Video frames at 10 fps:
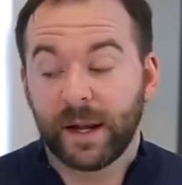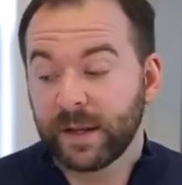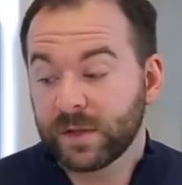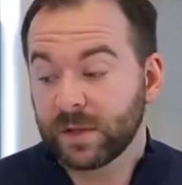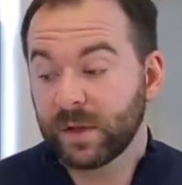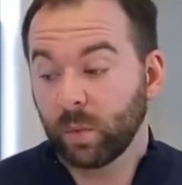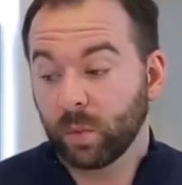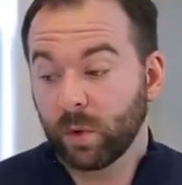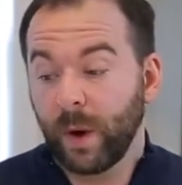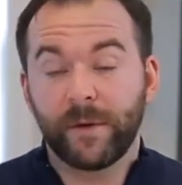and it's
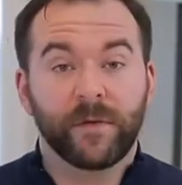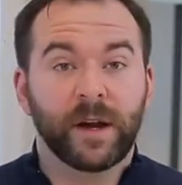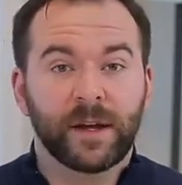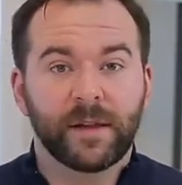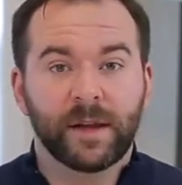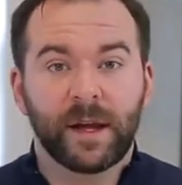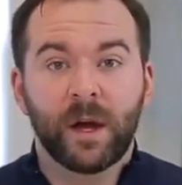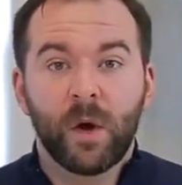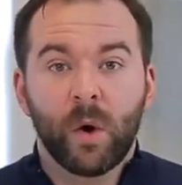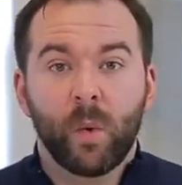quite frankly
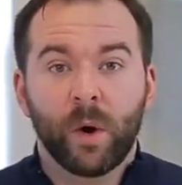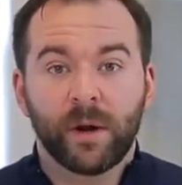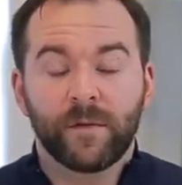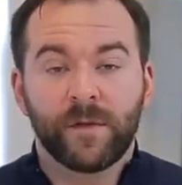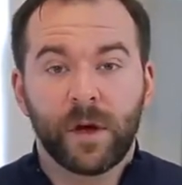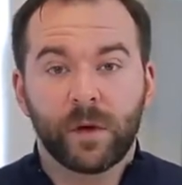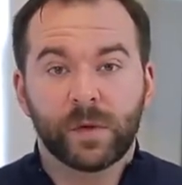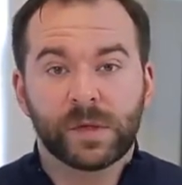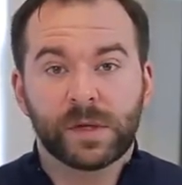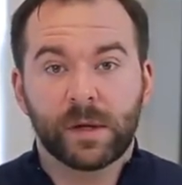one of
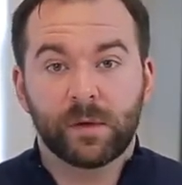those